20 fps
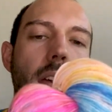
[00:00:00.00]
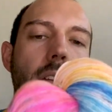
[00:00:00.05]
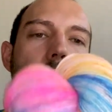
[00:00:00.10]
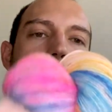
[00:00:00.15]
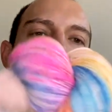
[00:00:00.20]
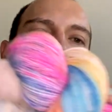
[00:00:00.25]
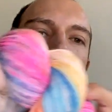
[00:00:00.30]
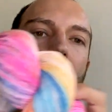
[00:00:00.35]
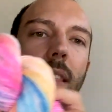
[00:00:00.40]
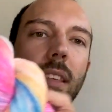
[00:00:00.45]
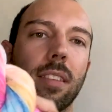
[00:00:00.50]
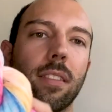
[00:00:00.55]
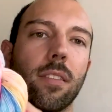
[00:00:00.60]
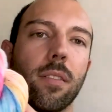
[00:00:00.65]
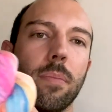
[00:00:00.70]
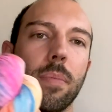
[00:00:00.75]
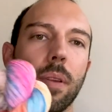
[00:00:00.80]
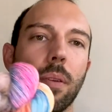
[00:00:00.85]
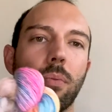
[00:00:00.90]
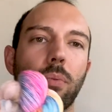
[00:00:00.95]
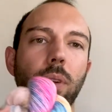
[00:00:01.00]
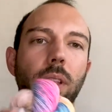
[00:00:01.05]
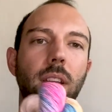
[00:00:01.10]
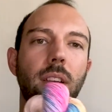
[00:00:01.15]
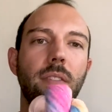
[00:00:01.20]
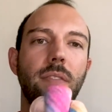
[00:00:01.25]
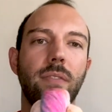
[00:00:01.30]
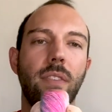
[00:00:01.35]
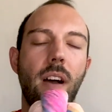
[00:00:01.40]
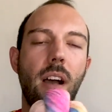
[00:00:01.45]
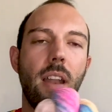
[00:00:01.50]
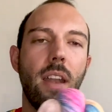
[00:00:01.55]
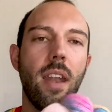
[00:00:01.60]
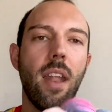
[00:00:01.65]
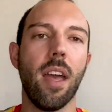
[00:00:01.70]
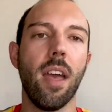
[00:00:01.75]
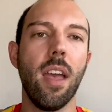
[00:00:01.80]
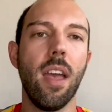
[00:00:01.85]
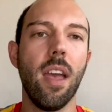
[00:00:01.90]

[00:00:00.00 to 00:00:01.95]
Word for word: And I think this would be really fun.